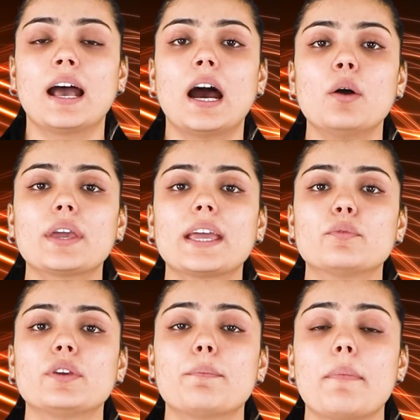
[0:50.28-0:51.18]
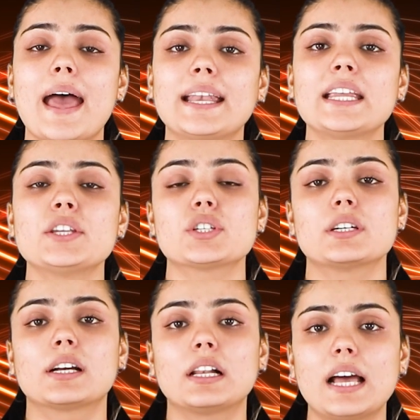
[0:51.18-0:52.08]
How can we manage
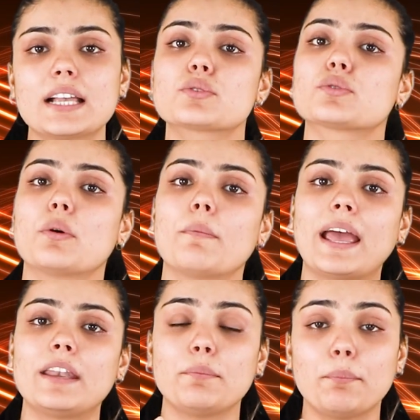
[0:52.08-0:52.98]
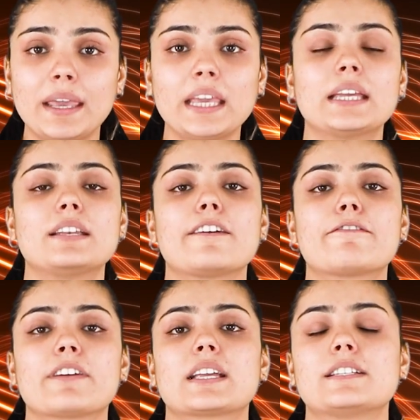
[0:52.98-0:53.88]
a classroom and make it
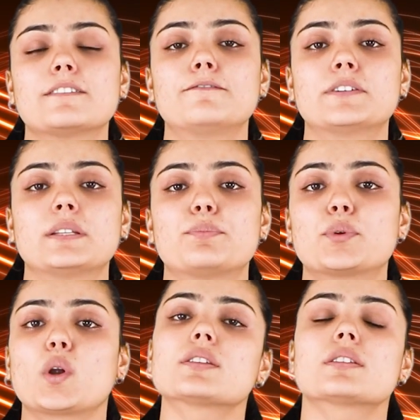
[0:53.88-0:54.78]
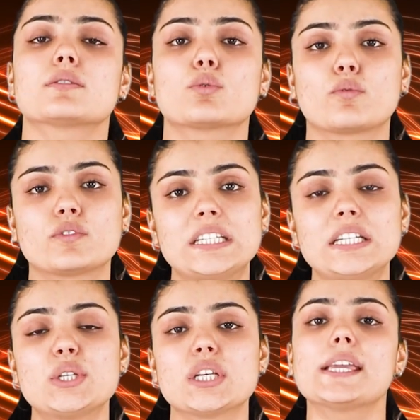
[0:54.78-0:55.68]
effective for the process of
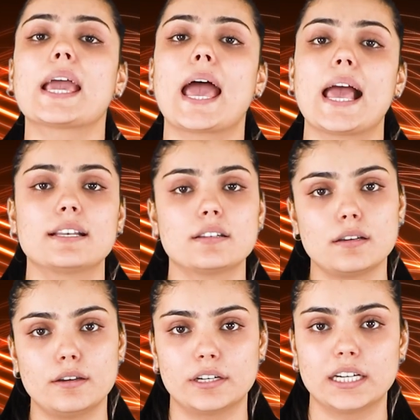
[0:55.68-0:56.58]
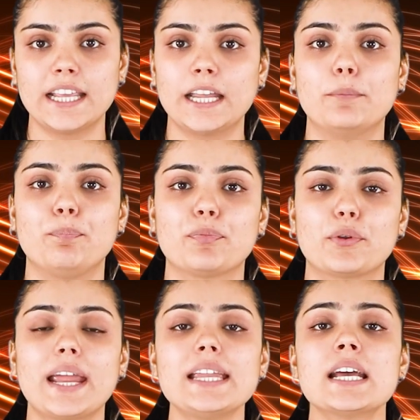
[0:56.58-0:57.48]
teaching and learning,
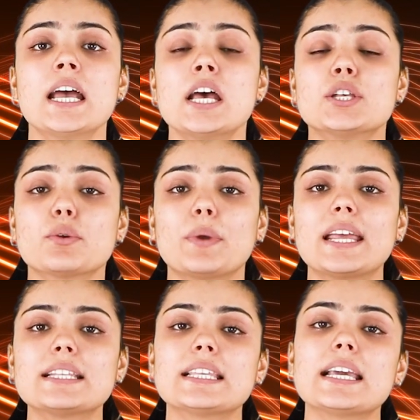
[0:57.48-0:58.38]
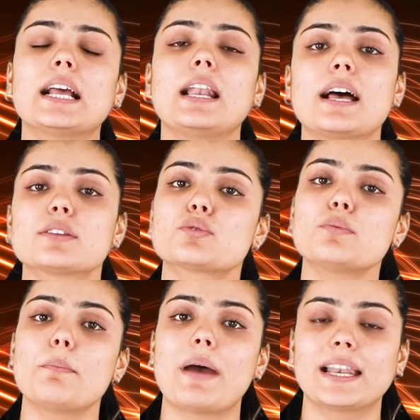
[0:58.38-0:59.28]
right? So when I say
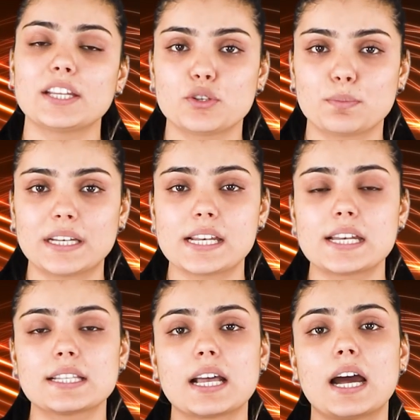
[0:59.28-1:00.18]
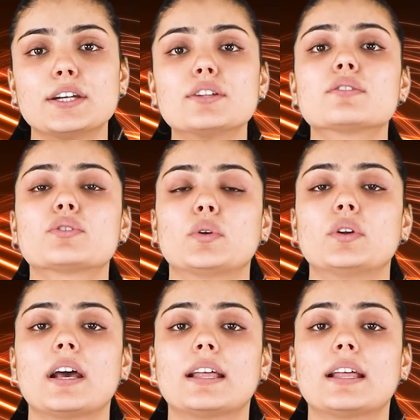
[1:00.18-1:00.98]
classroom management, it is understood